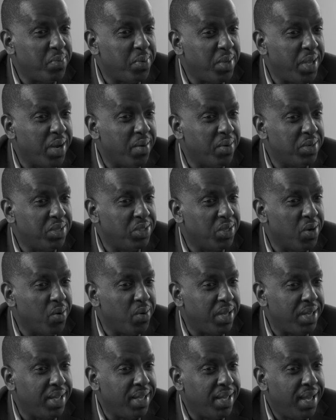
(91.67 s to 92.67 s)
Pierre, a
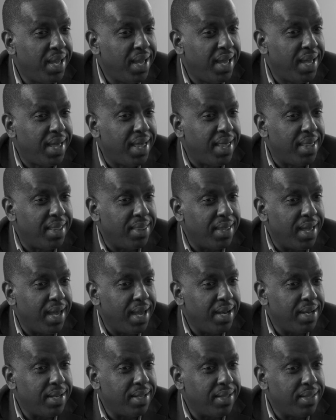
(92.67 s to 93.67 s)
journey
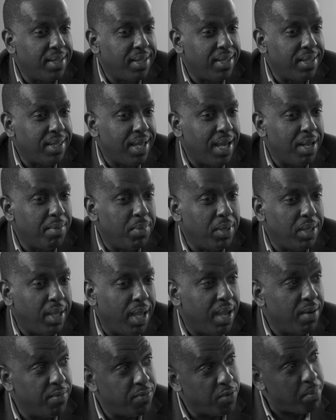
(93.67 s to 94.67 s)
that
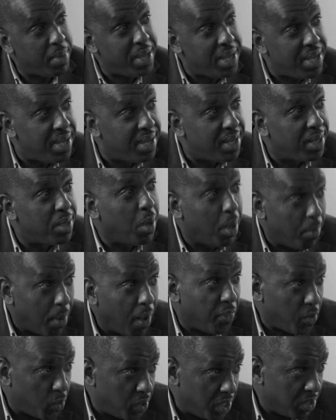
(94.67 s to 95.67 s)
began for me
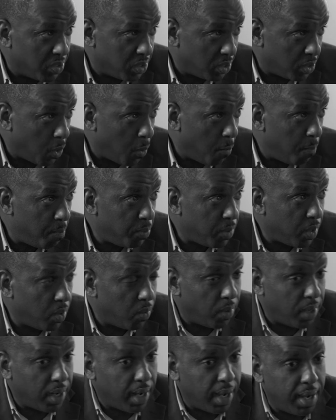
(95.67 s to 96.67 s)
about 30 years ago
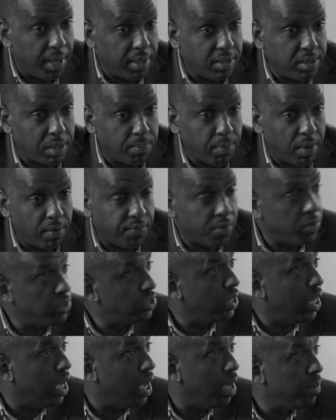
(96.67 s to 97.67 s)
when I took my
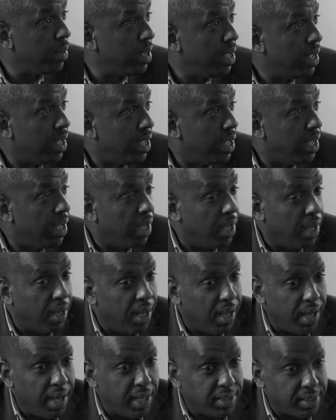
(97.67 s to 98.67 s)
first job
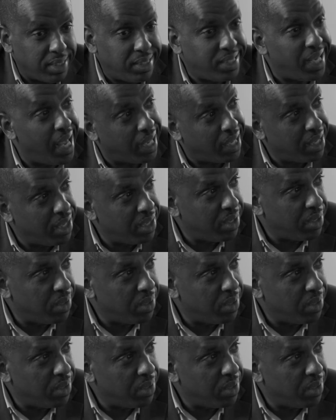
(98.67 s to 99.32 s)
as a tech